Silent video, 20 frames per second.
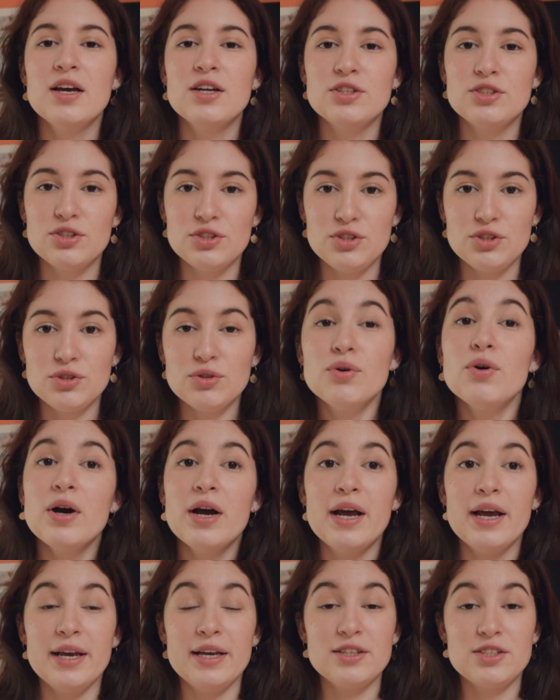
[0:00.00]
to do
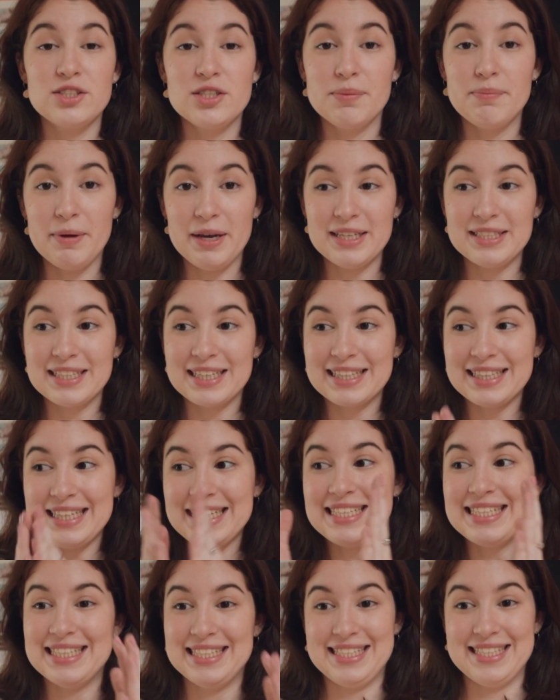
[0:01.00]
is to basically
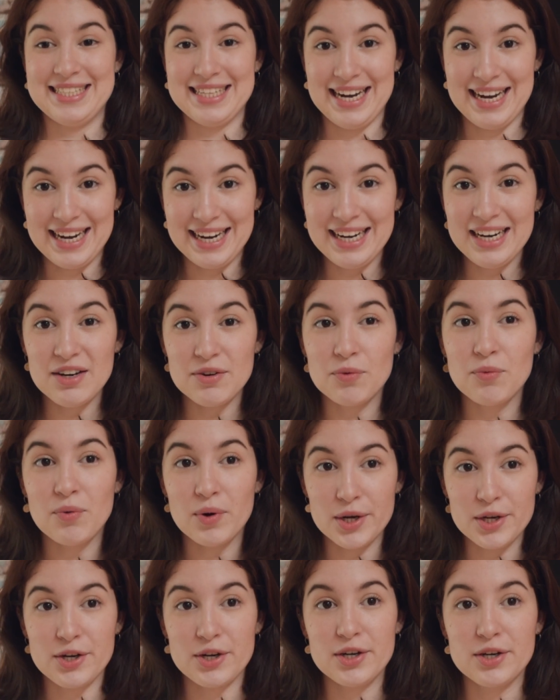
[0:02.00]
decide what
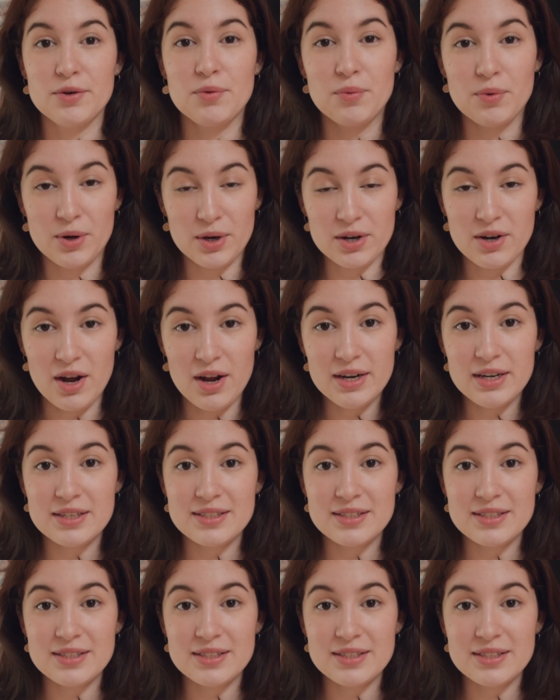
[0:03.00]
you're going to work on,